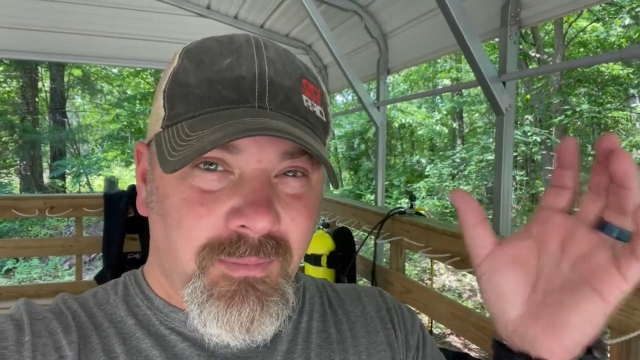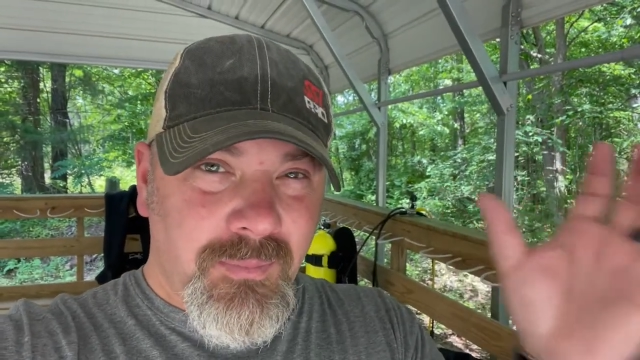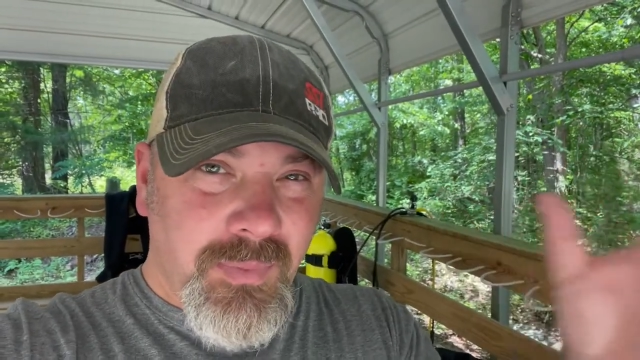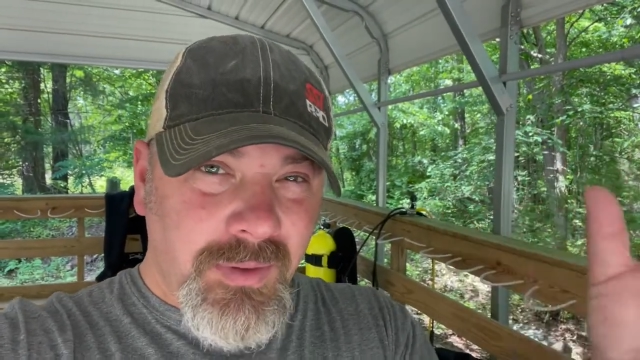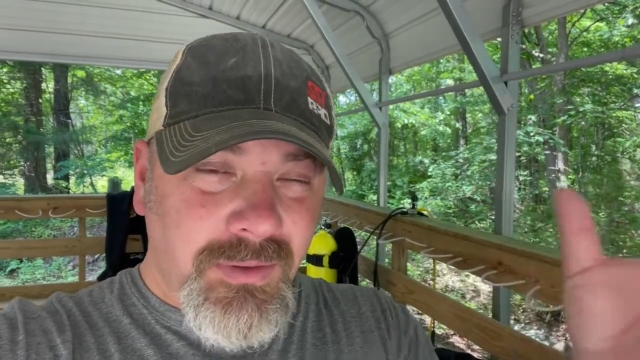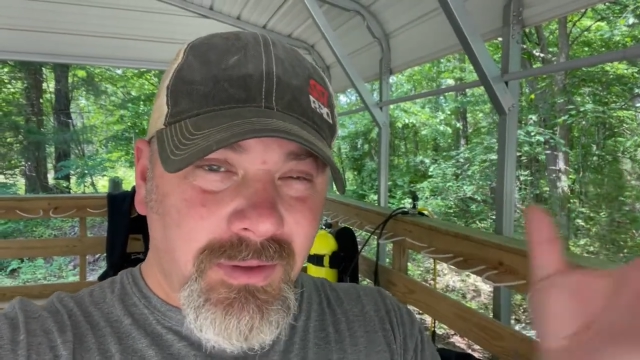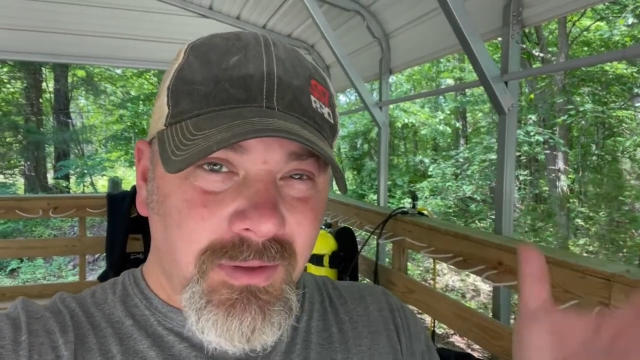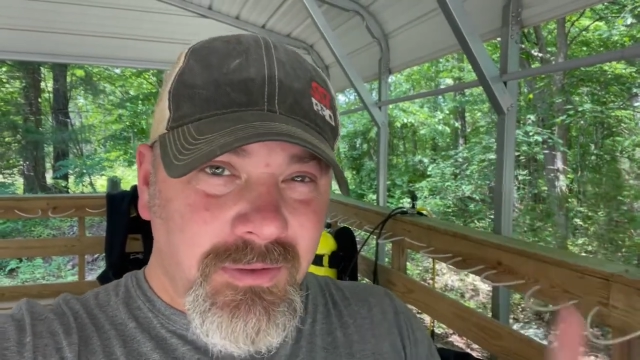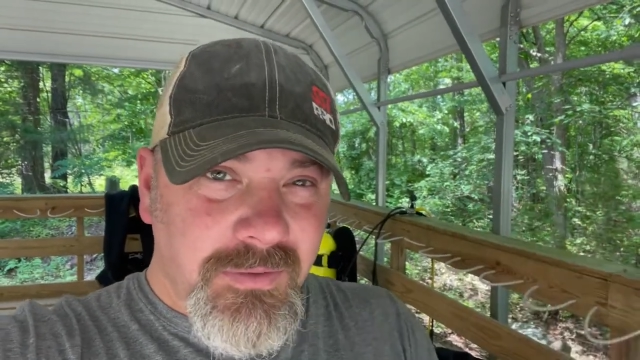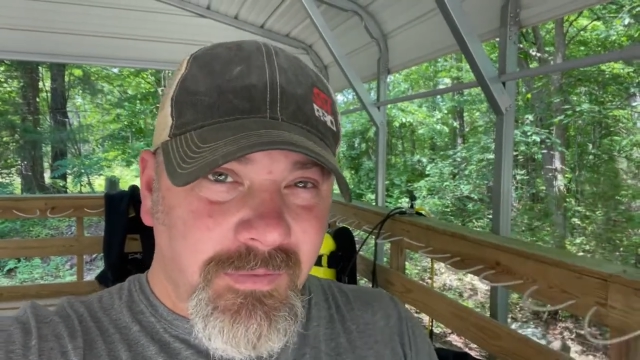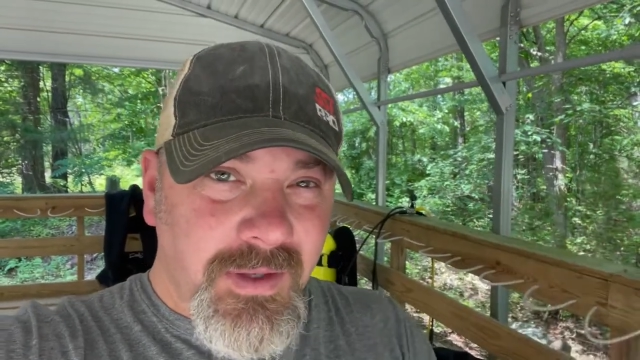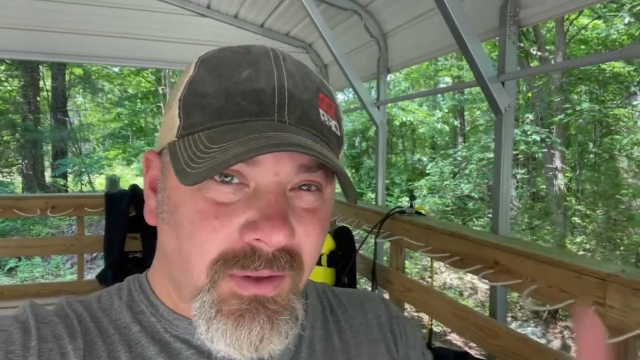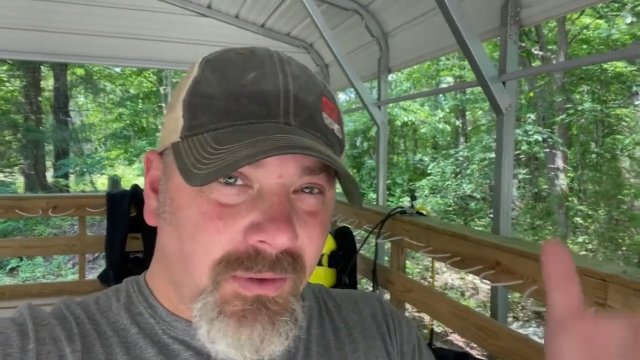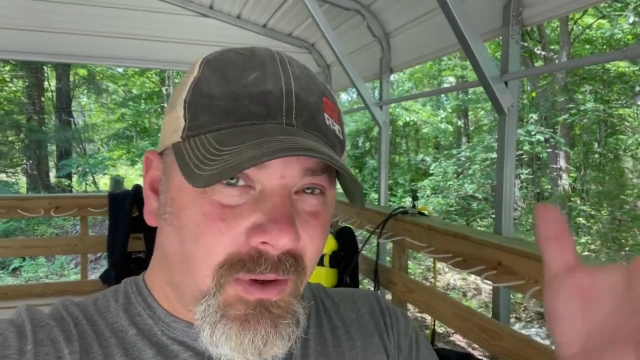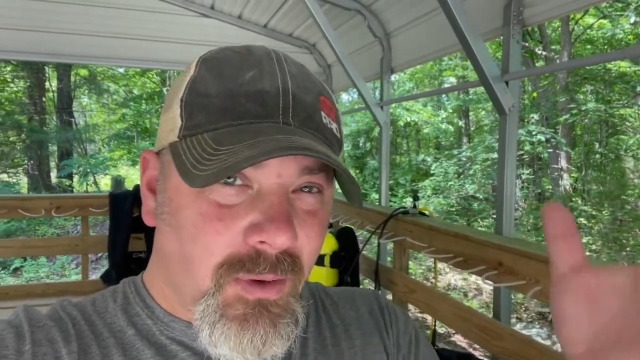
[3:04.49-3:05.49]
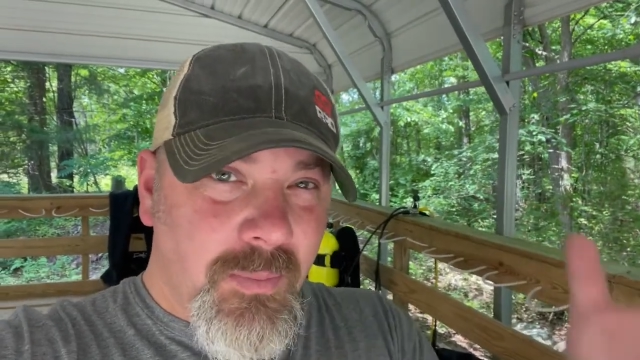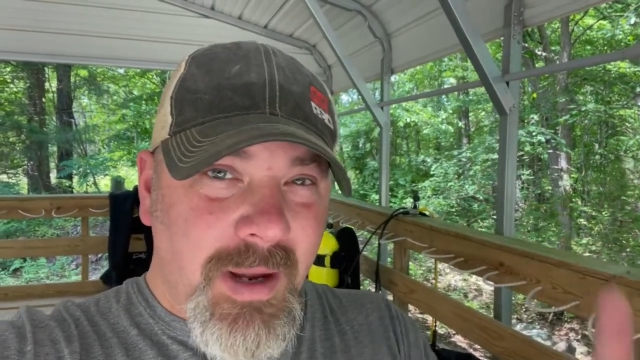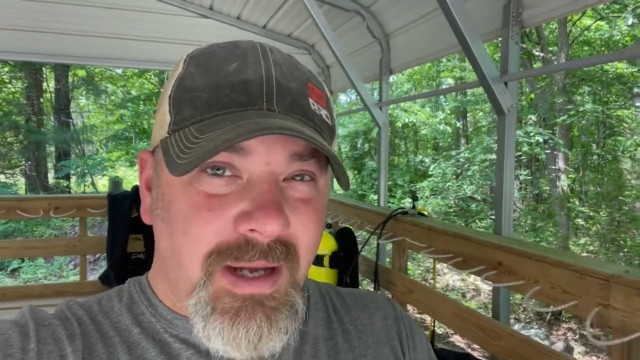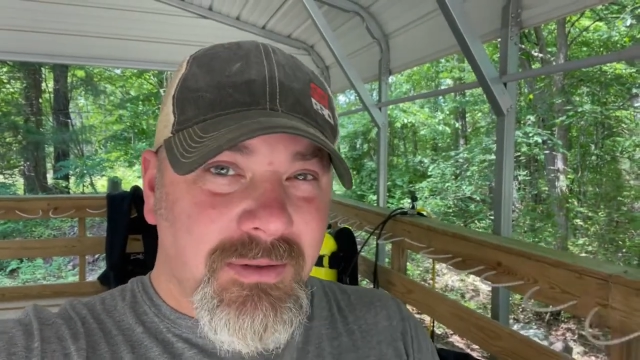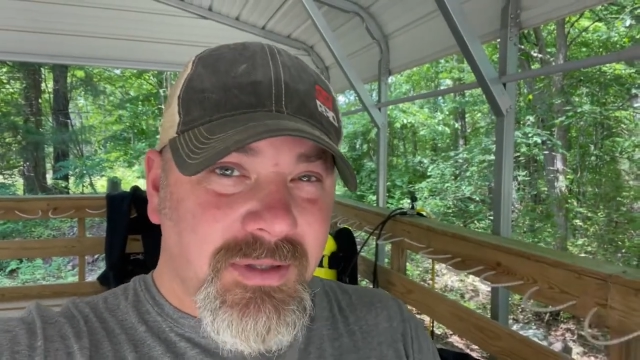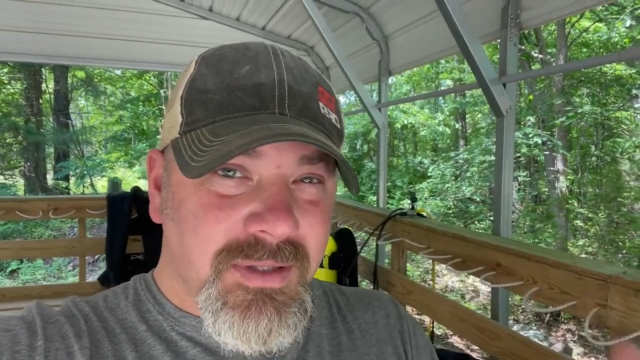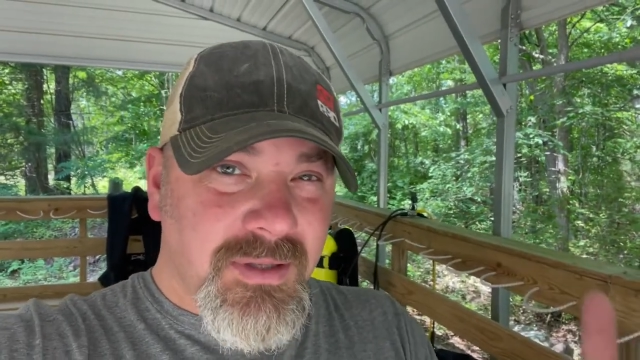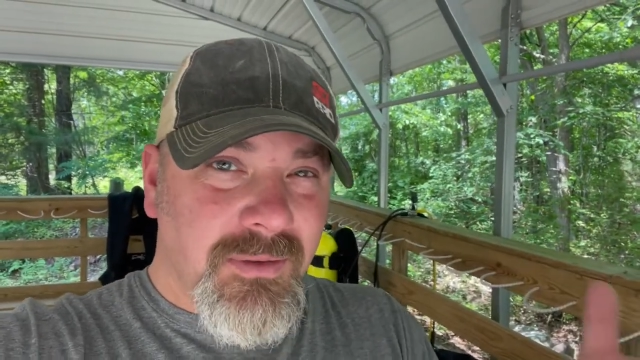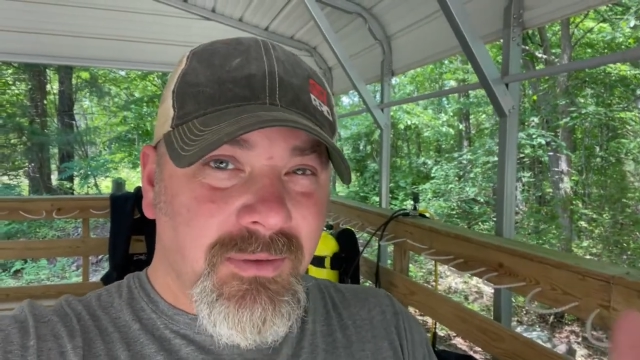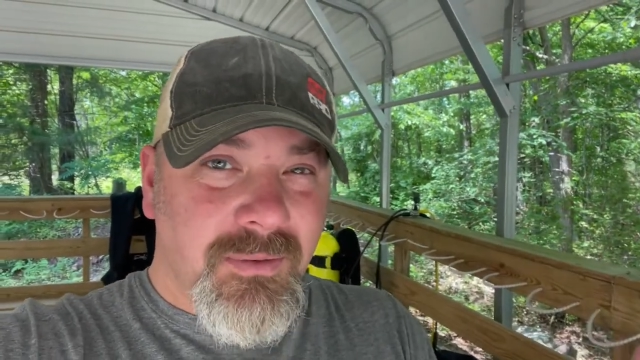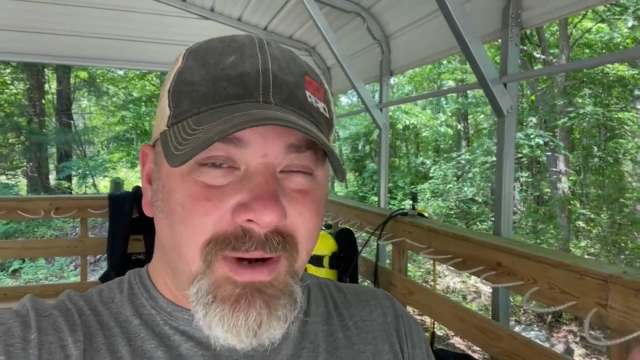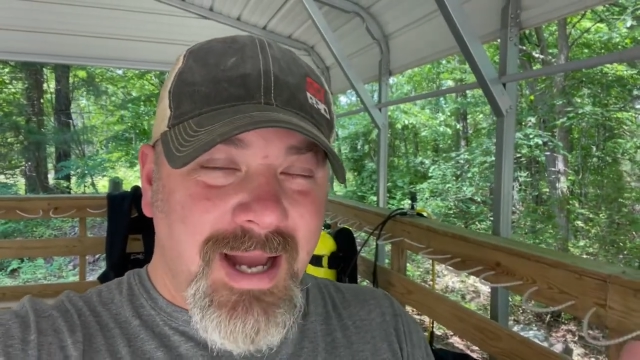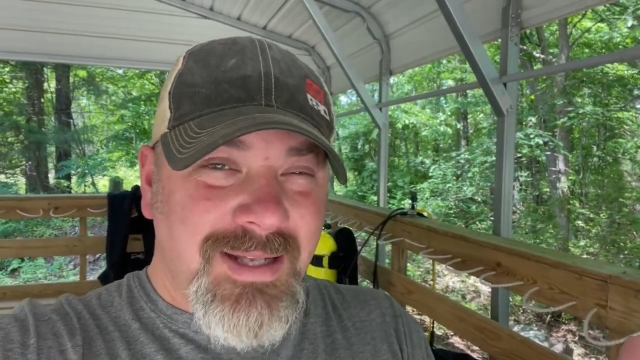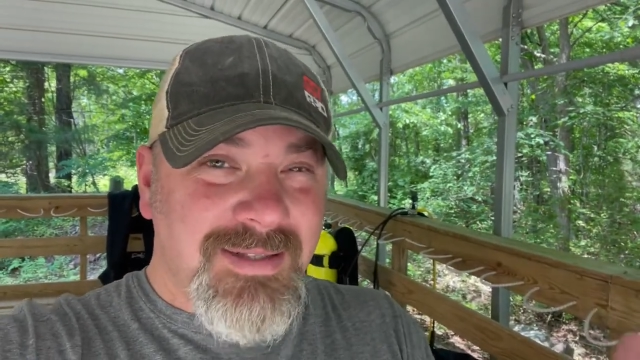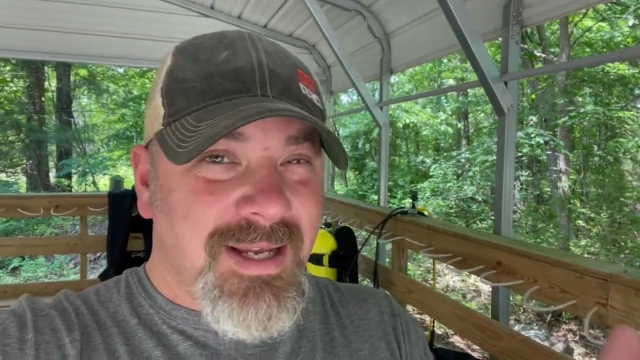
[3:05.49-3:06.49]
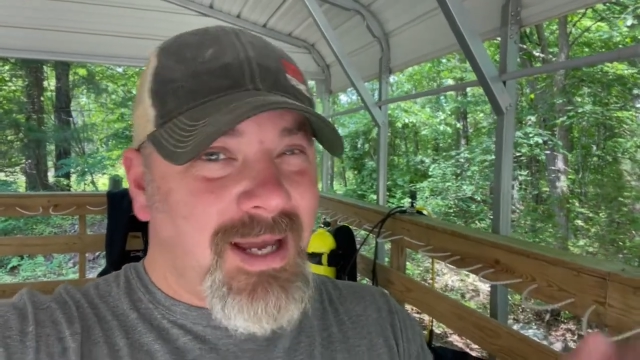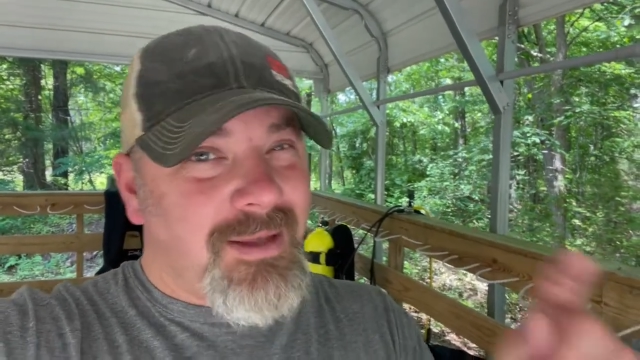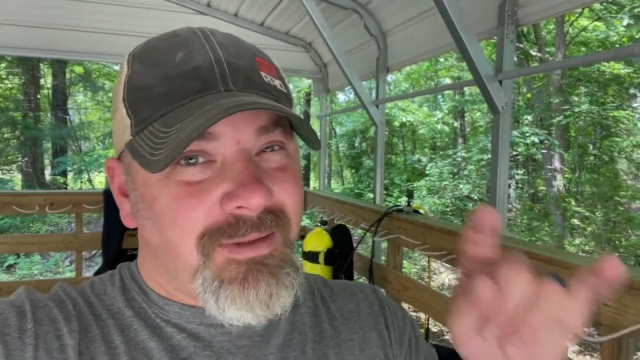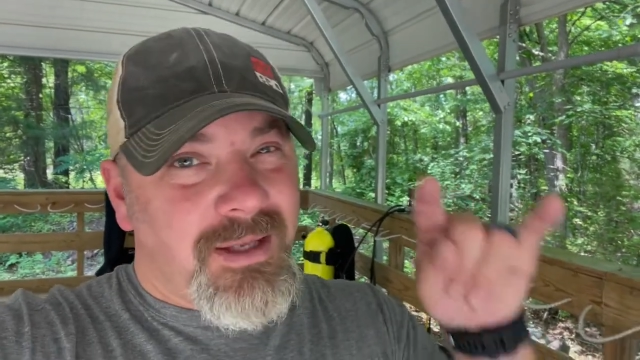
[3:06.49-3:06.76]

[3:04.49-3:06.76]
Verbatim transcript: put those Velcro pouches on the right side.